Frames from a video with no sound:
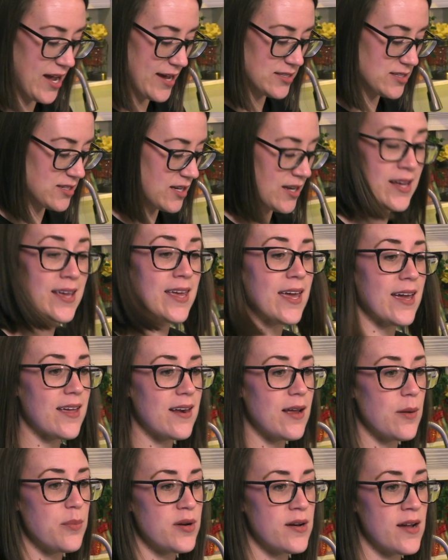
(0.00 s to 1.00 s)
that's gonna kick
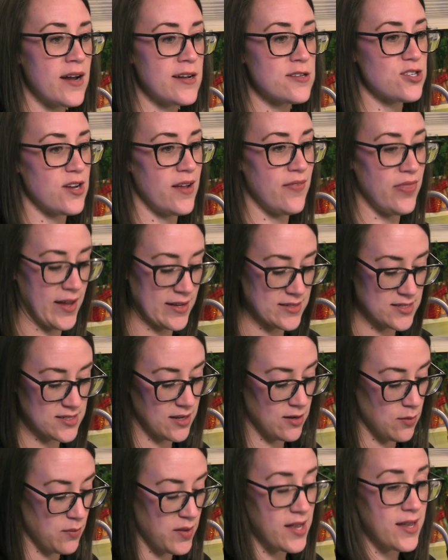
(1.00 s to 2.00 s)
it up a notch and that's
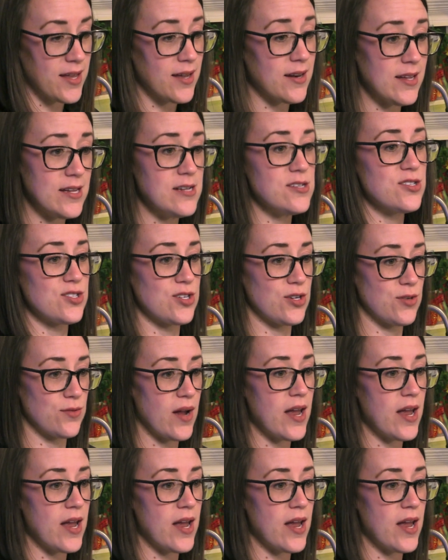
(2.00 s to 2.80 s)
gonna make it Easter